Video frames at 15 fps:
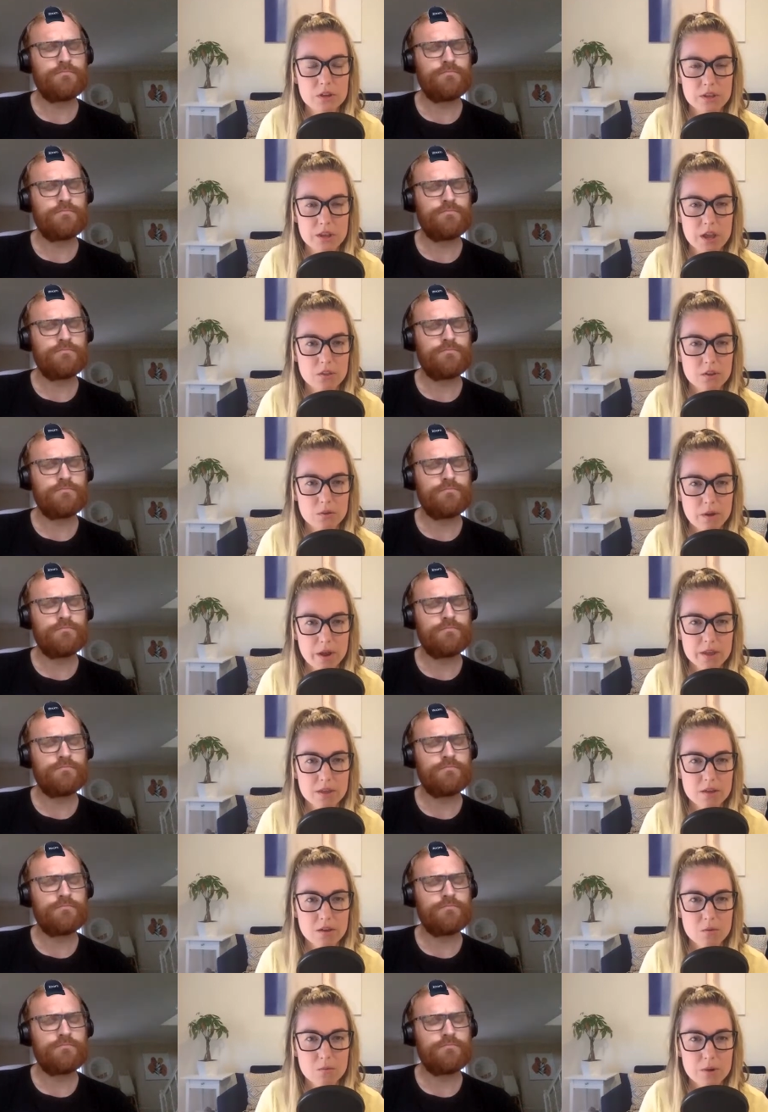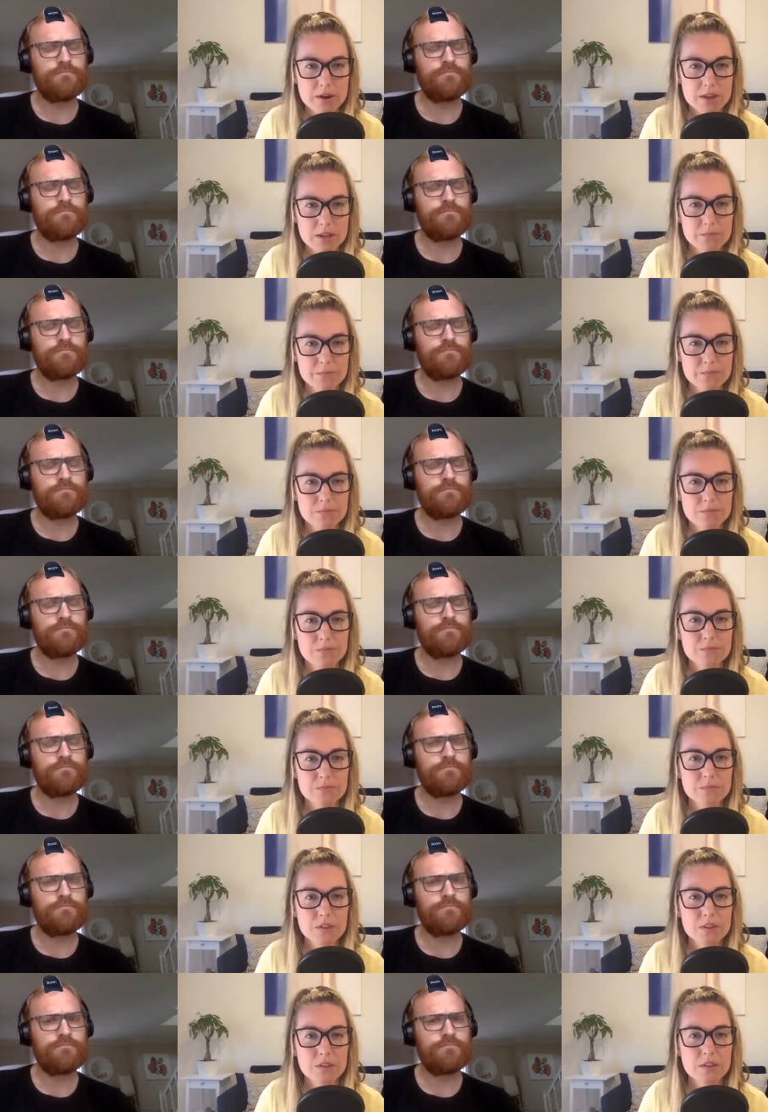Speaker 1: together, right? Already?
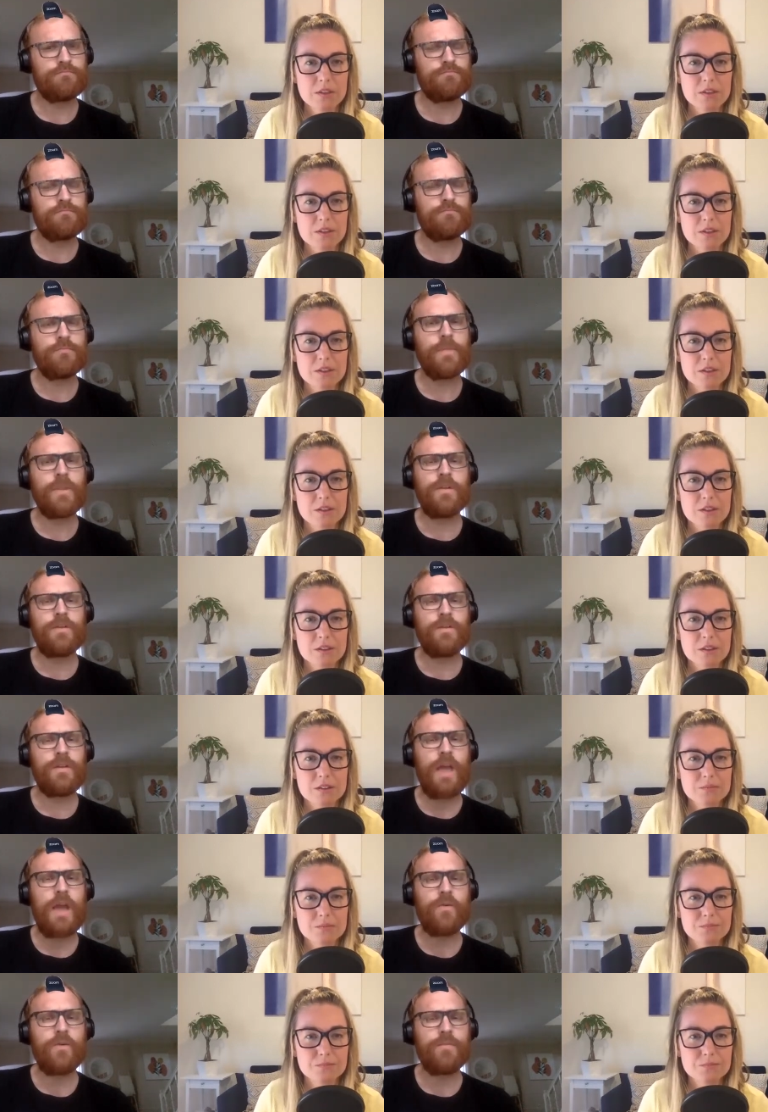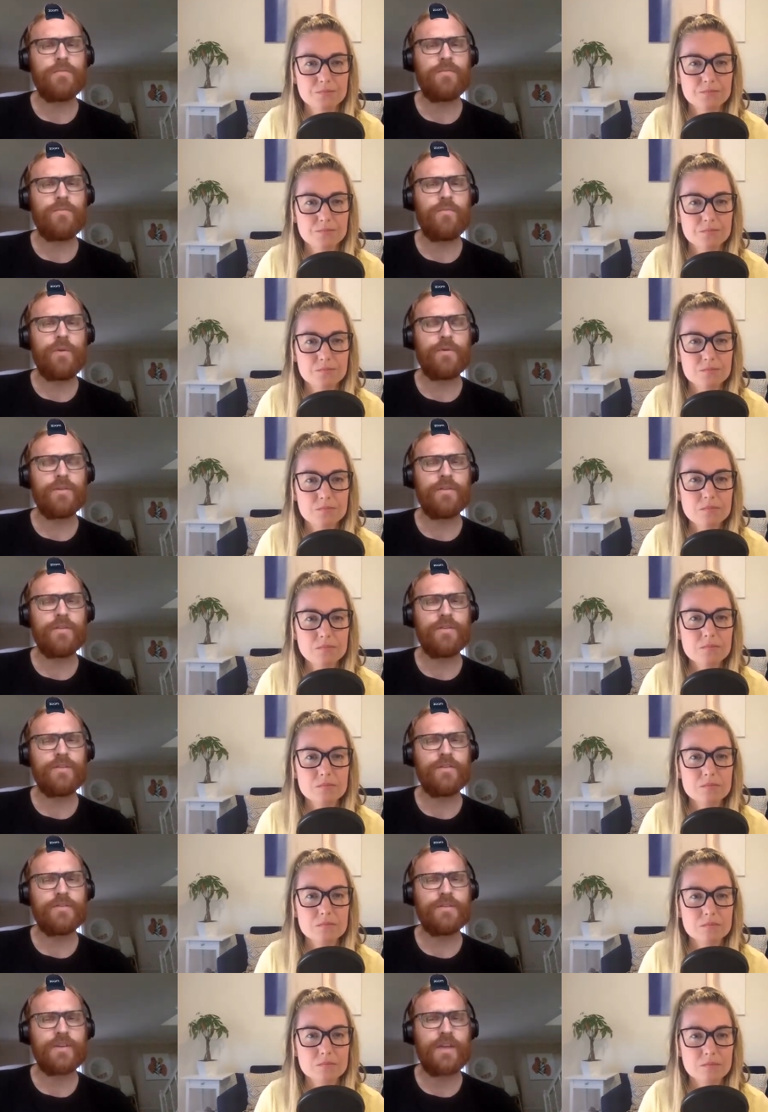
Speaker 2: Yeah, we we were
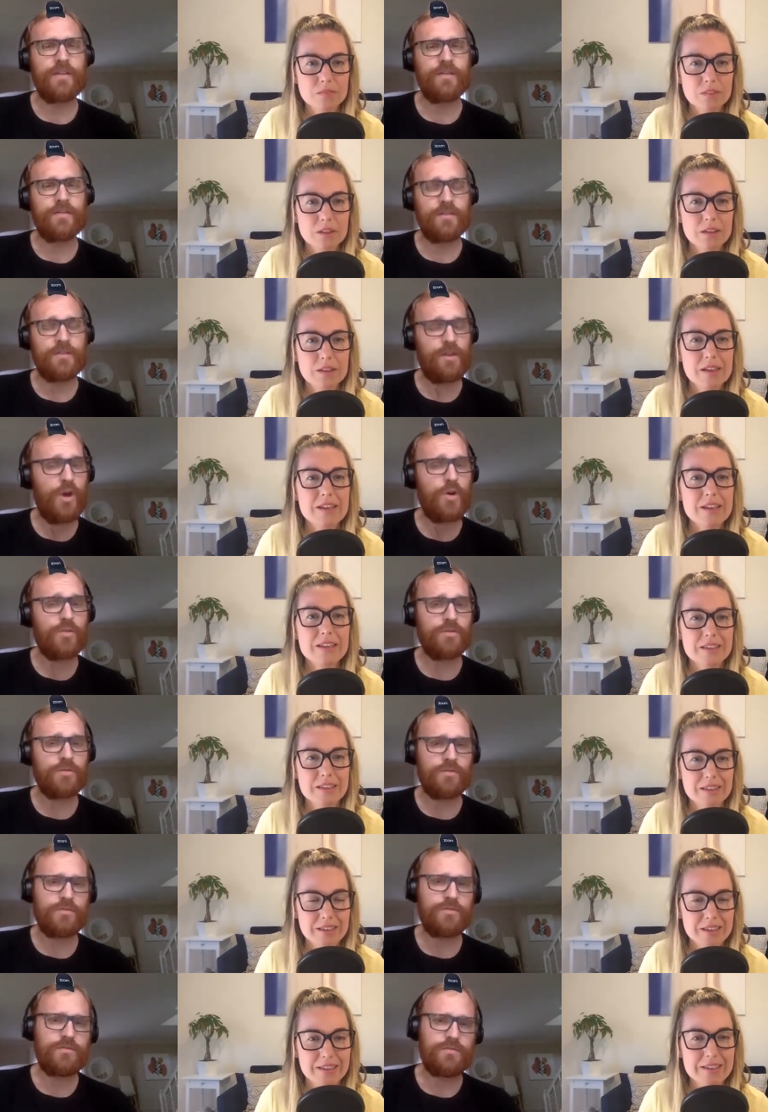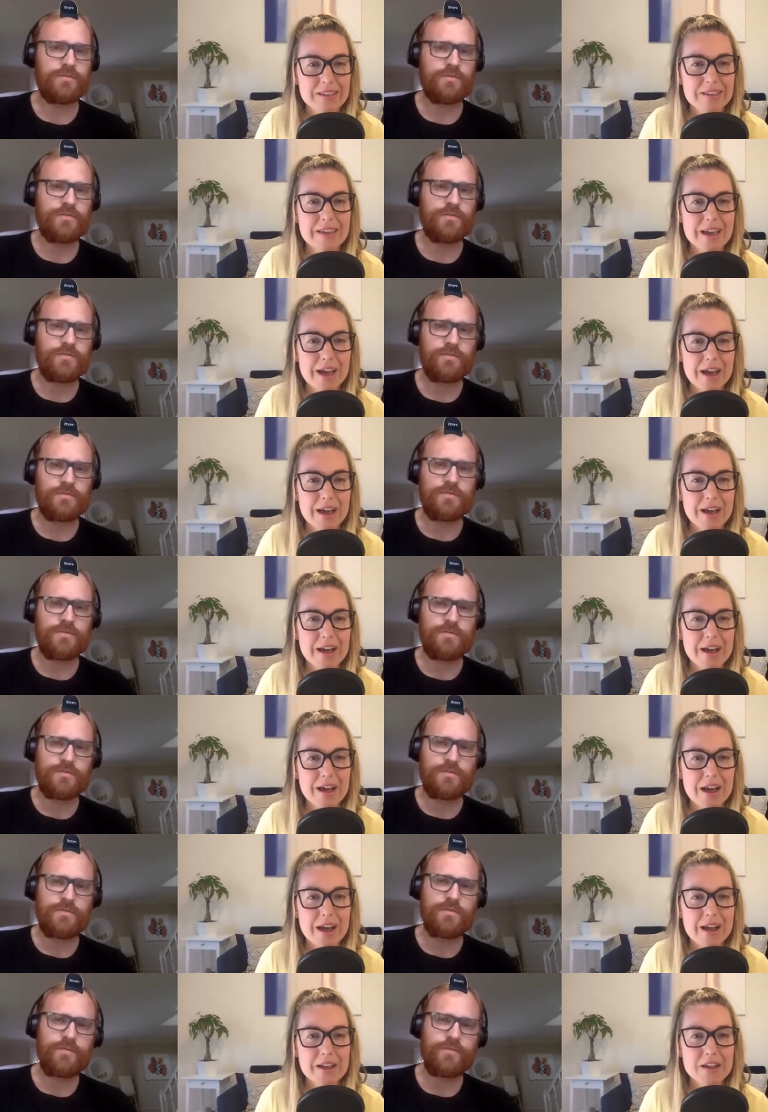living together alone.
Speaker 1: Yeah,
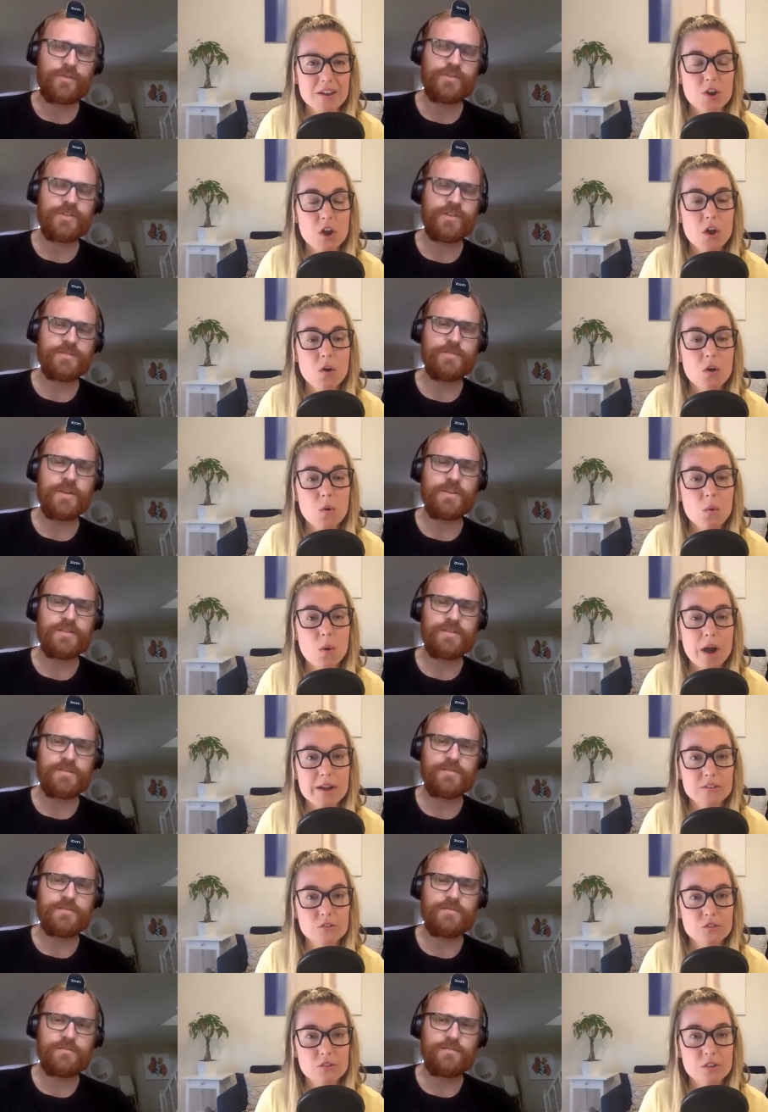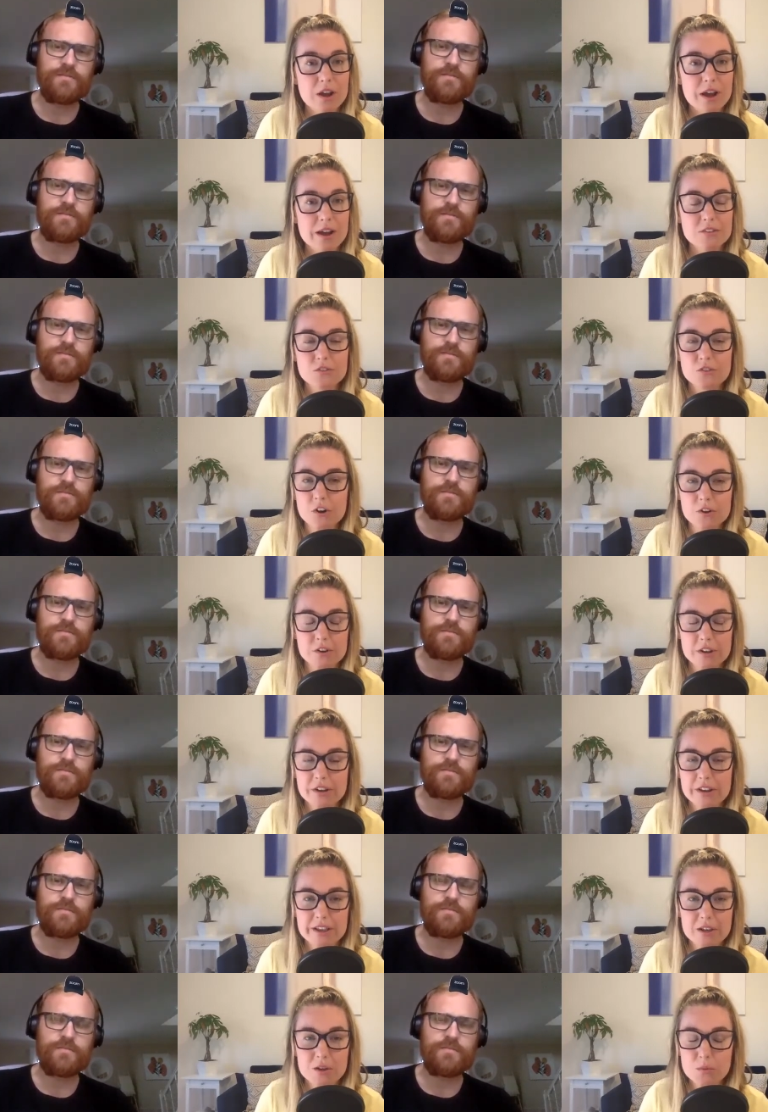I for no, six months. I, I
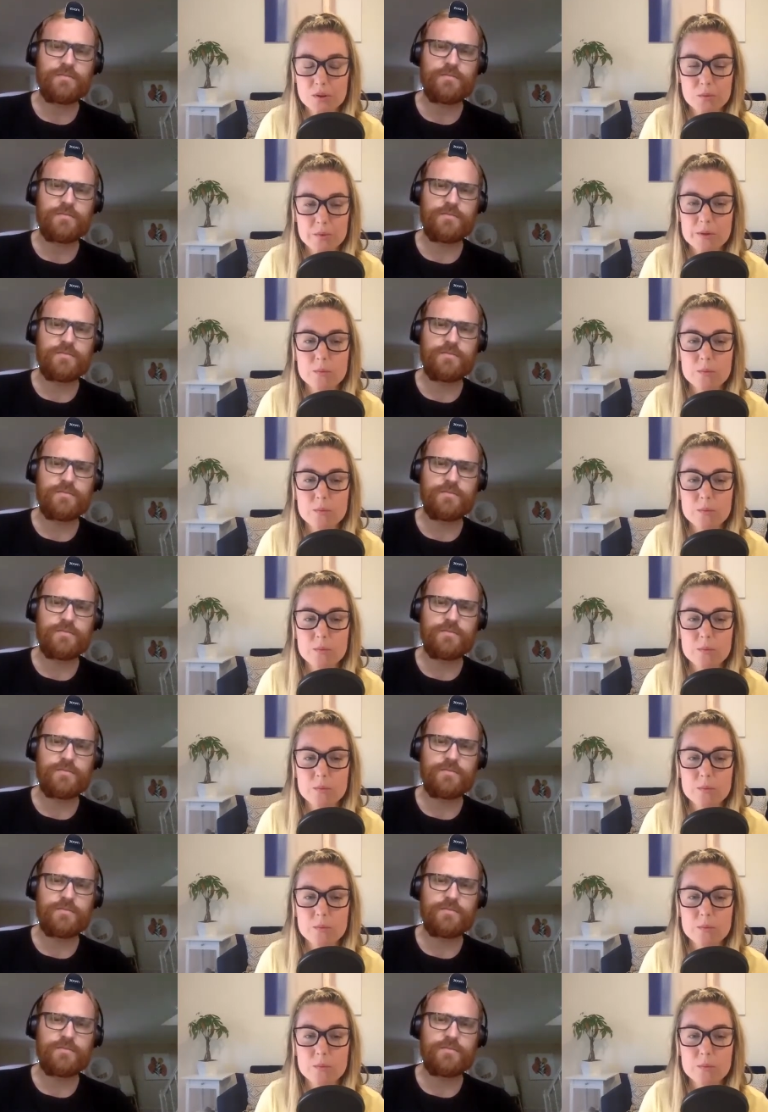started it when we